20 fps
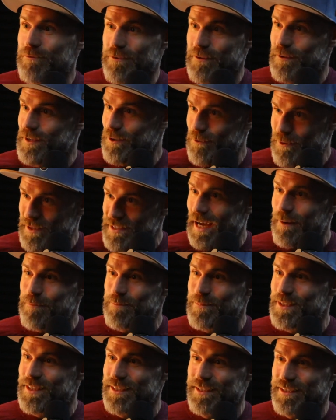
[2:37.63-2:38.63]
you're
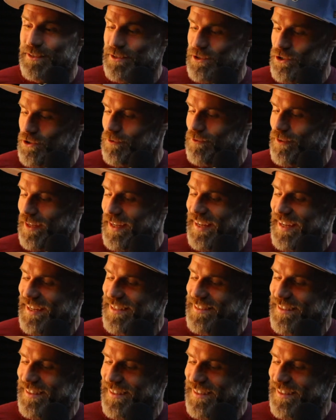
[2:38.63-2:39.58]
adapted and stuff like that.